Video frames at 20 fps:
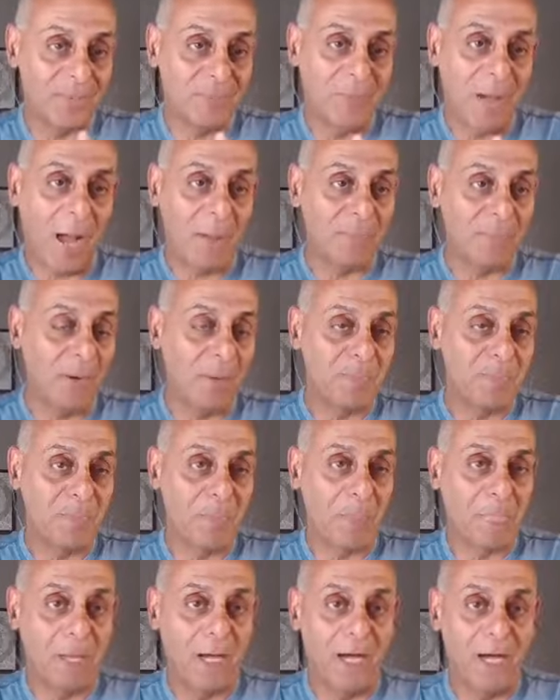pop-up
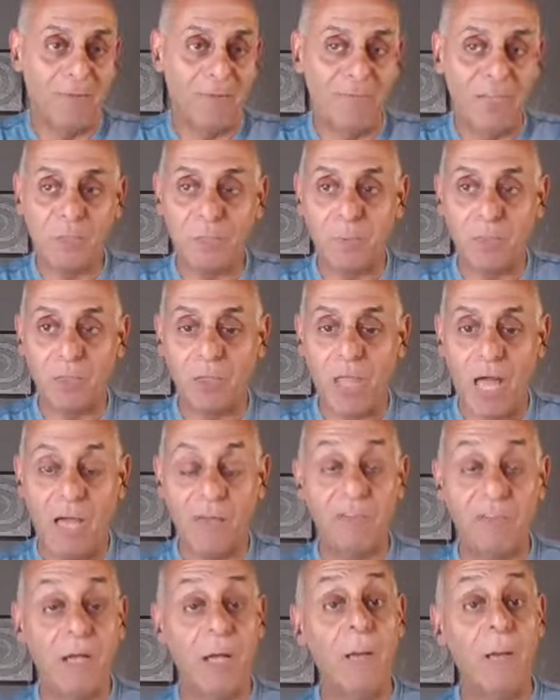Facebook Live.